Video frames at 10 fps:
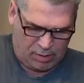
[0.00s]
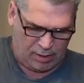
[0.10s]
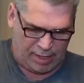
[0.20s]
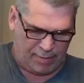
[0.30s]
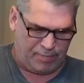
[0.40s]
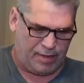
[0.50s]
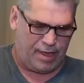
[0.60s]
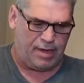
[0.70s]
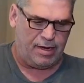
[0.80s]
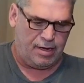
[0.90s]
Clap
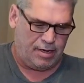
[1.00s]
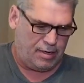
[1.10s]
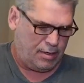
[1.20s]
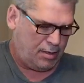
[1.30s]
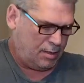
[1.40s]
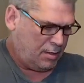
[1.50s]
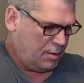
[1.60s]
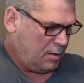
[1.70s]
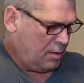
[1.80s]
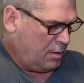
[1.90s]
that in.
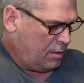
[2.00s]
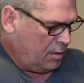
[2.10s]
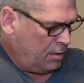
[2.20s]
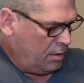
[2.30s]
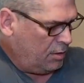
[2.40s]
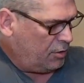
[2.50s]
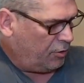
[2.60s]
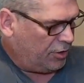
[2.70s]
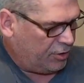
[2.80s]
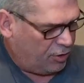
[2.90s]

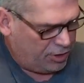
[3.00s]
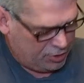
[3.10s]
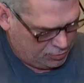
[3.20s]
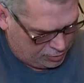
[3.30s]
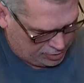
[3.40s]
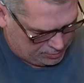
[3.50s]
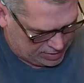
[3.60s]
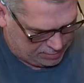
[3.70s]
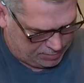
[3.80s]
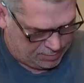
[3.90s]
Turn it on. You heard it
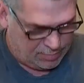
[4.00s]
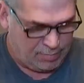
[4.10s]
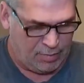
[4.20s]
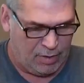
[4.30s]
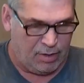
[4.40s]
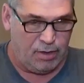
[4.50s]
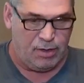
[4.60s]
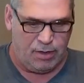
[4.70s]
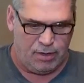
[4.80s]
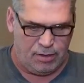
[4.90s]
beep.
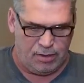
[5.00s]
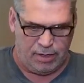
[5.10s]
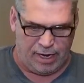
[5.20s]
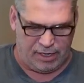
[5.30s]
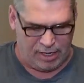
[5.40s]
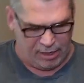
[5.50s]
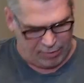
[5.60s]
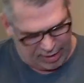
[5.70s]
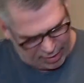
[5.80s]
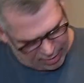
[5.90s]
Now you hear it.